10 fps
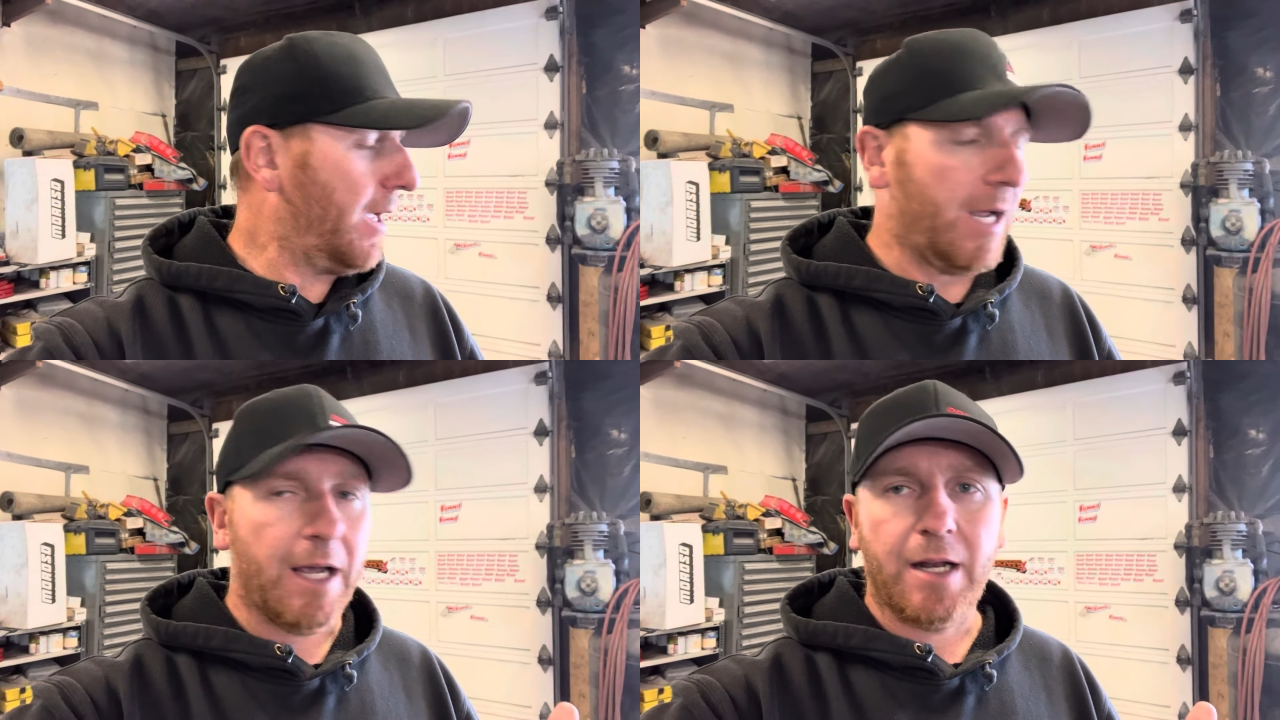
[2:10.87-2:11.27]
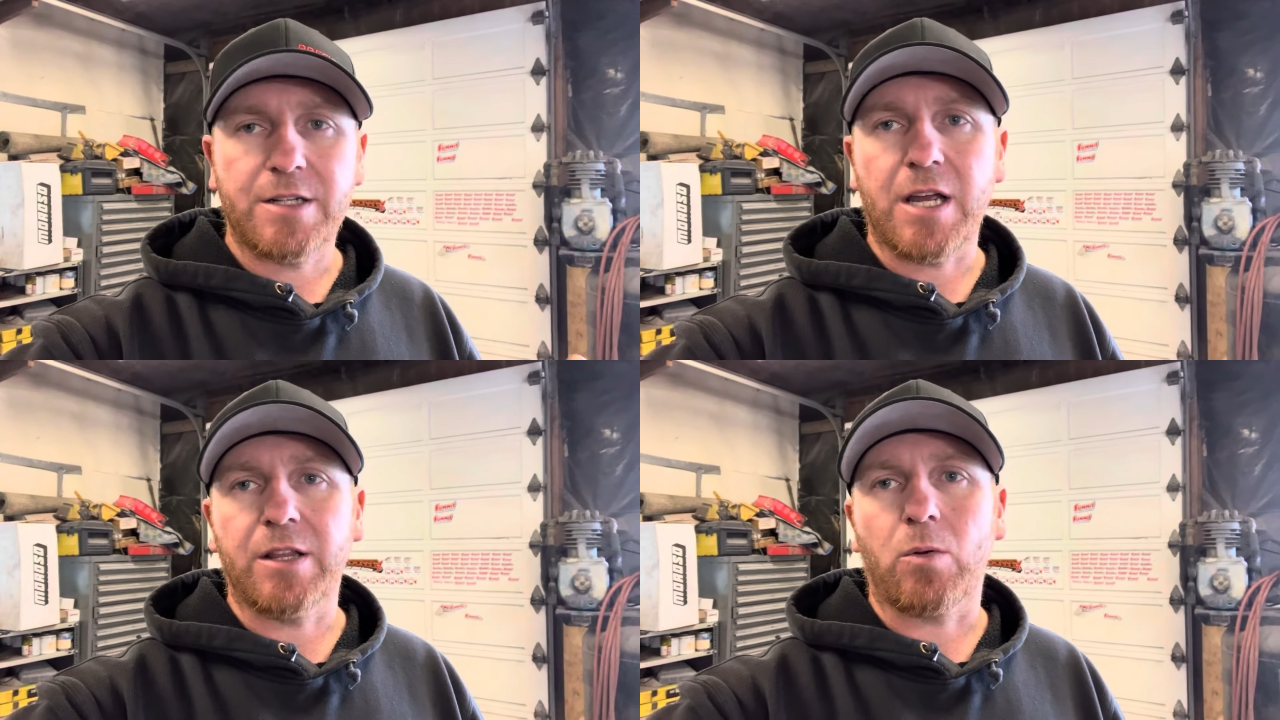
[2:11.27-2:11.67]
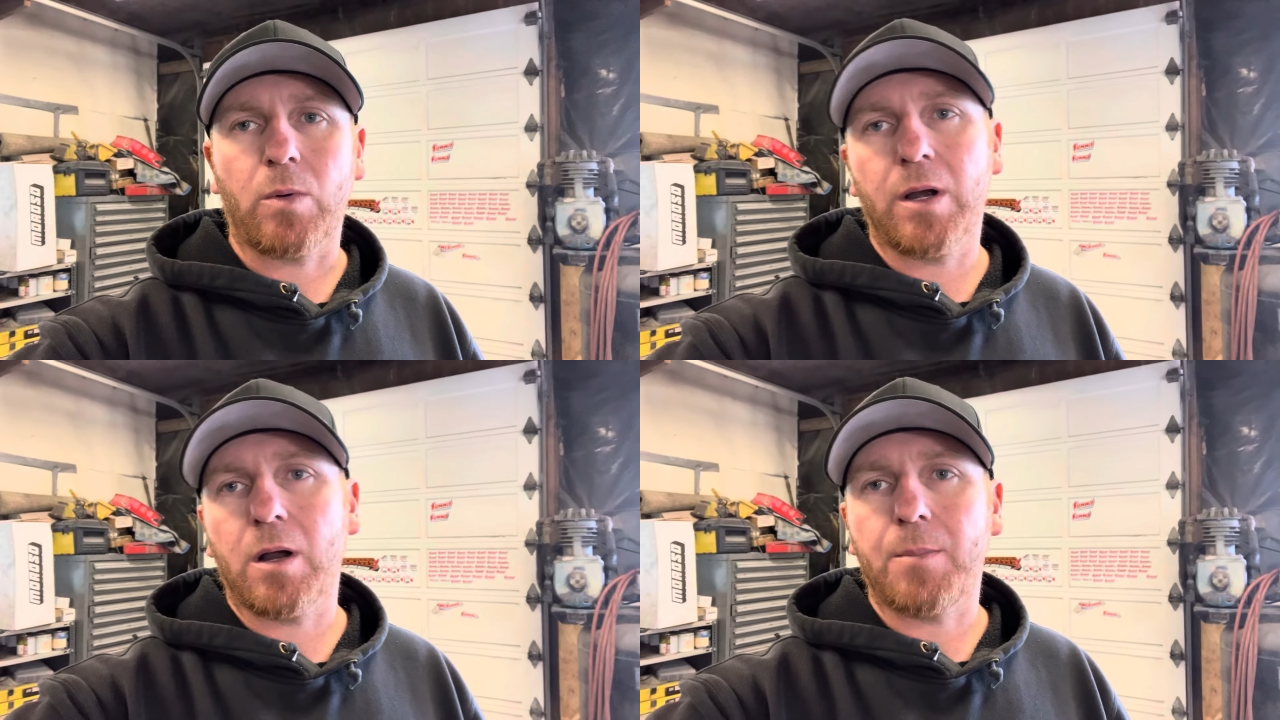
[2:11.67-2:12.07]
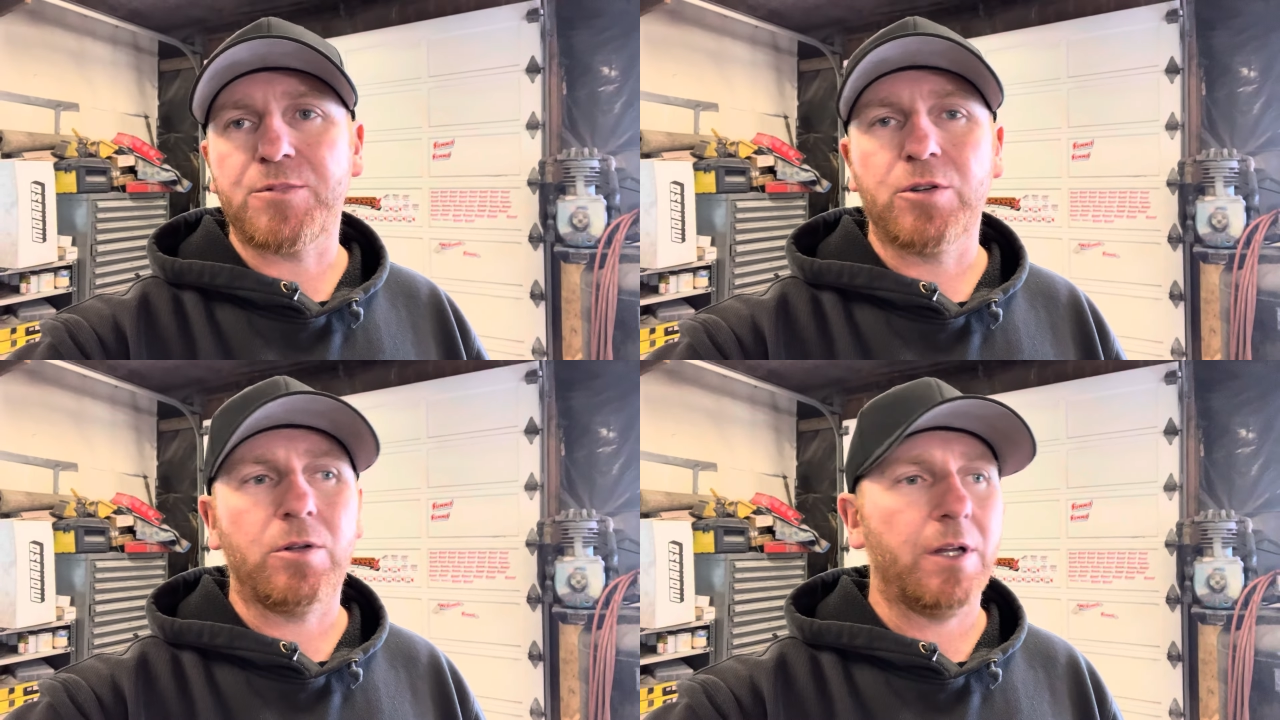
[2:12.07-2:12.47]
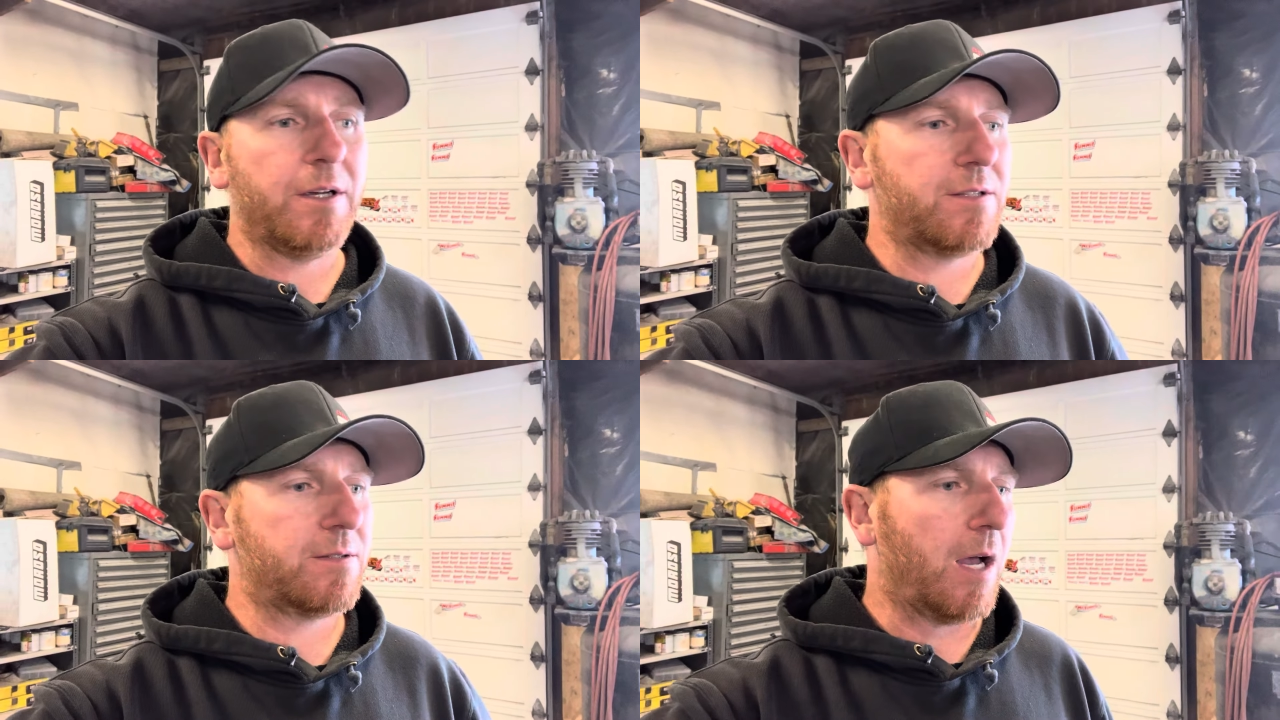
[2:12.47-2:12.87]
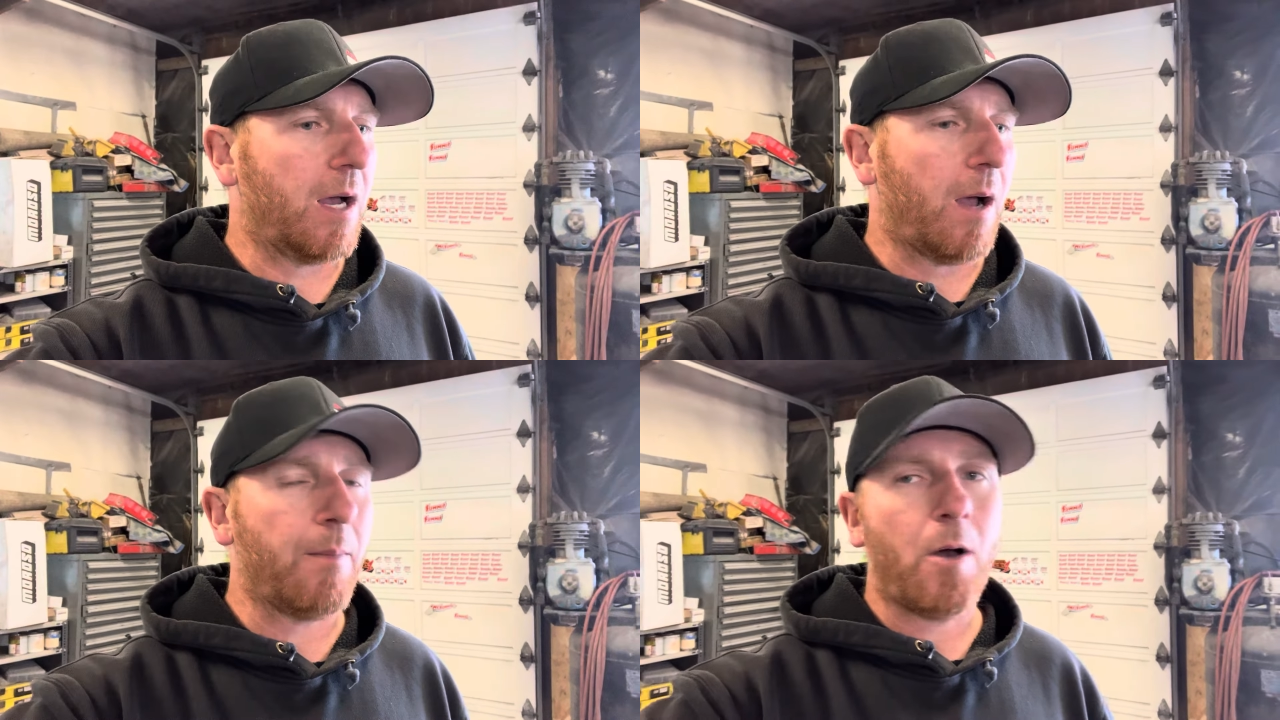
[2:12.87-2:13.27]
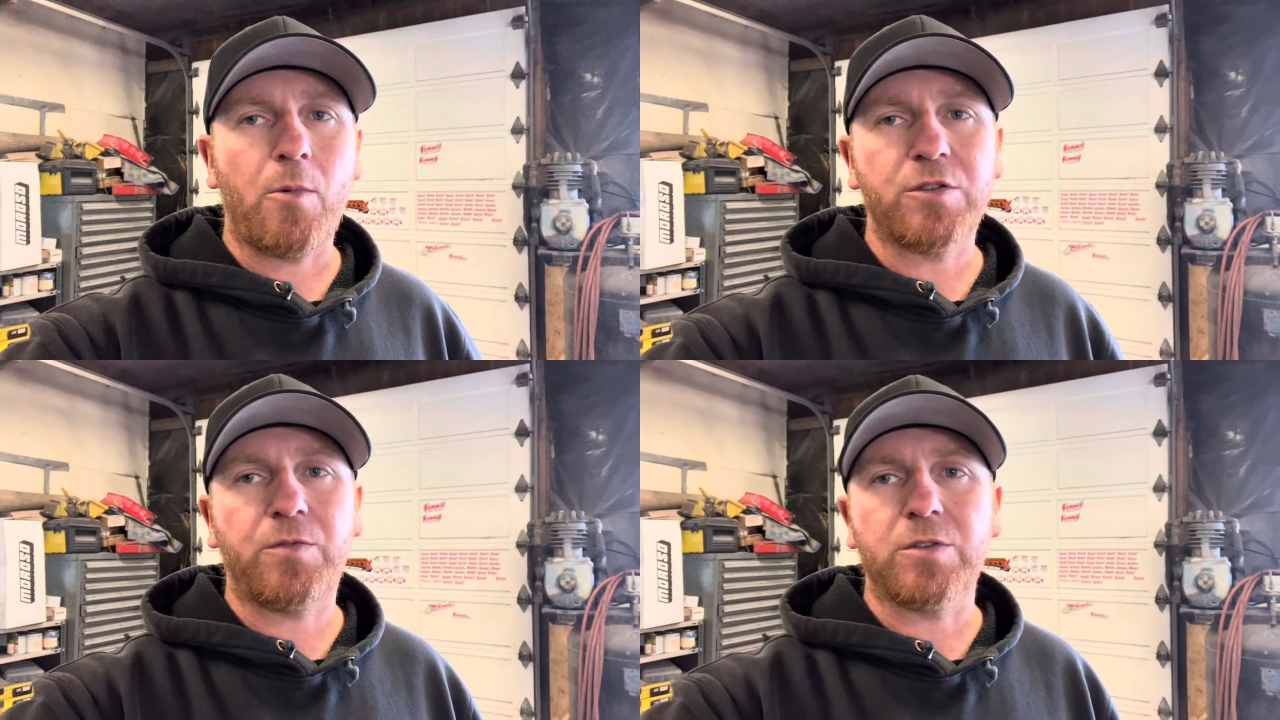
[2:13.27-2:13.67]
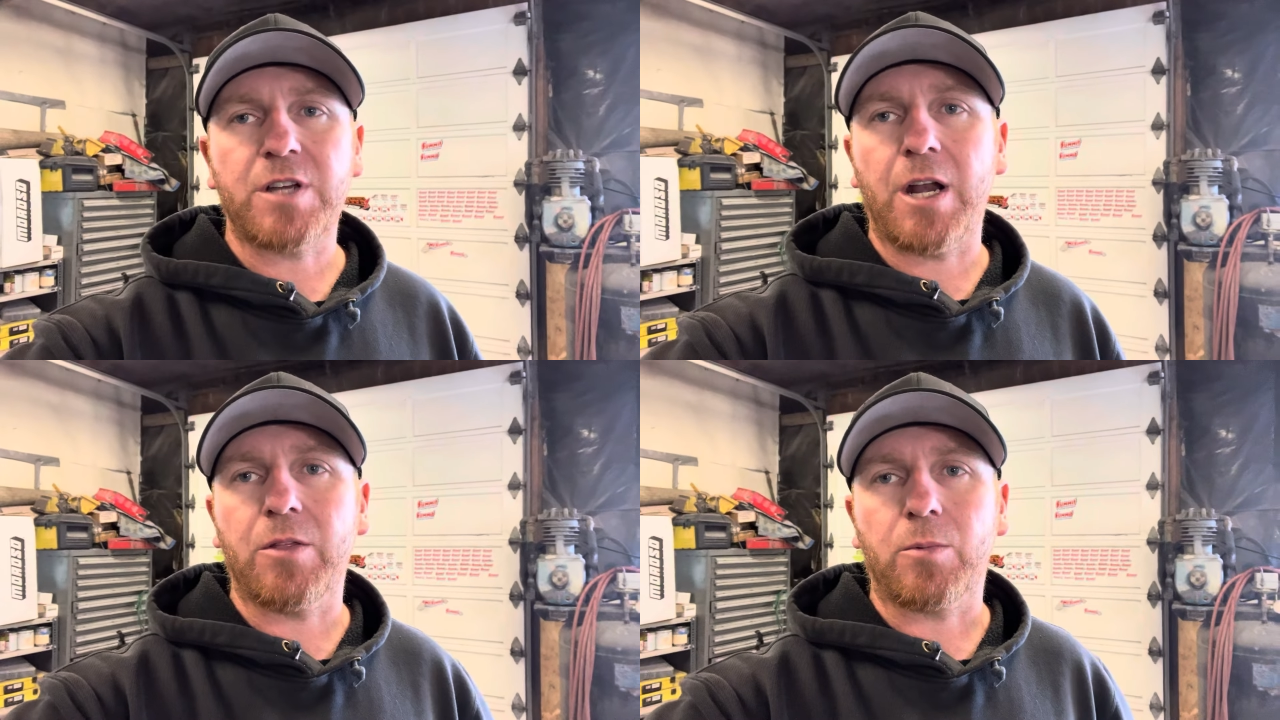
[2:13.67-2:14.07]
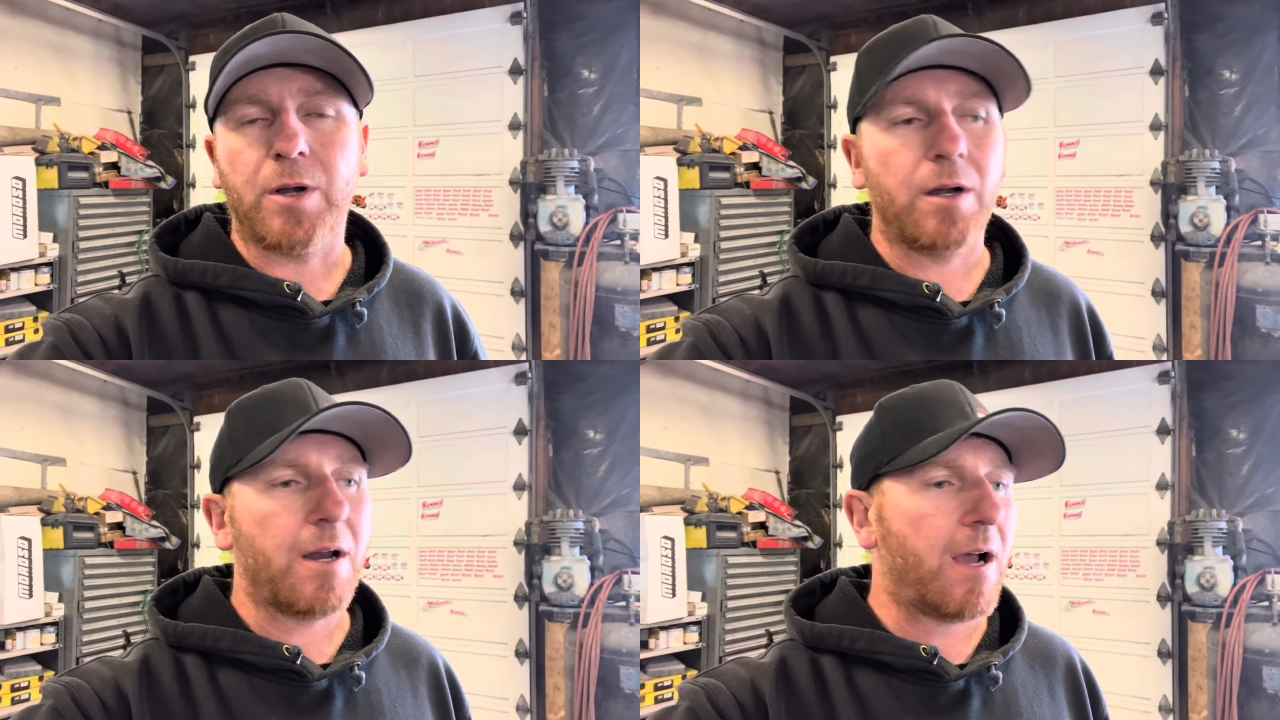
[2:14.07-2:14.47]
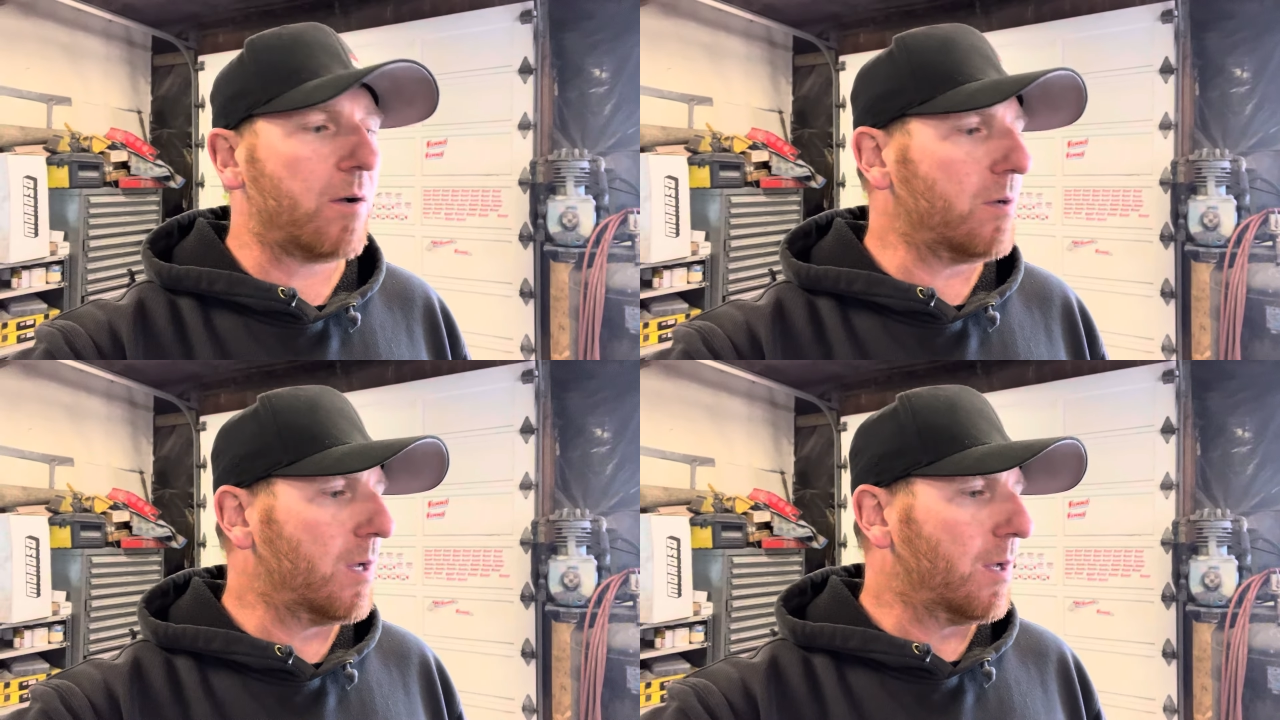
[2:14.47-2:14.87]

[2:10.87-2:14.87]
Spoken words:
And I tightened the rear up 2 clicks. I'm almost full tight on the rear now.